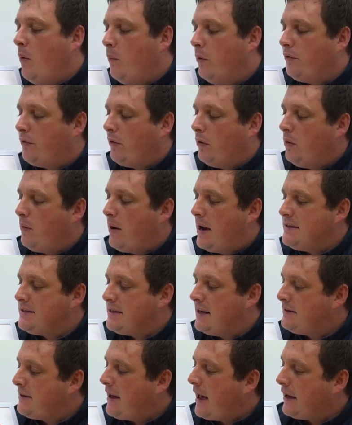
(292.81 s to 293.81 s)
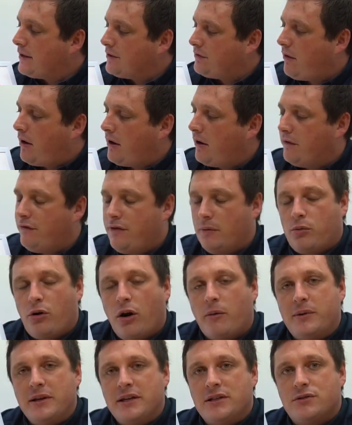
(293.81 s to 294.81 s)
was always a tax write-off for
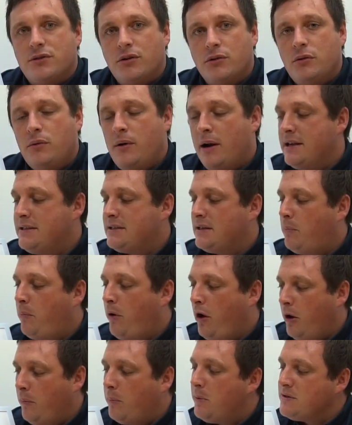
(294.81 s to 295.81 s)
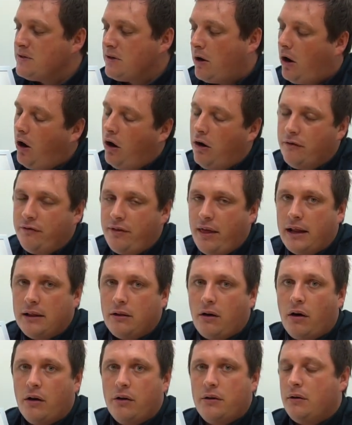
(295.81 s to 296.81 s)
property two, as the purpose of
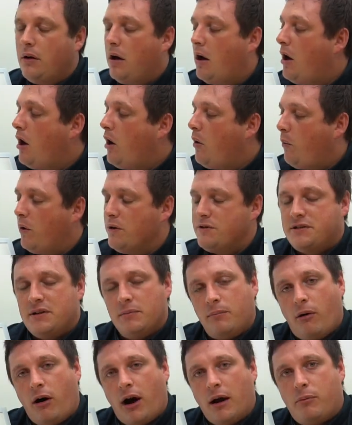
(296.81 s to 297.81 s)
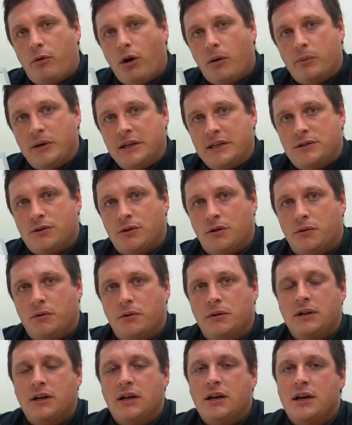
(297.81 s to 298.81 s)
that loan was to buy property two.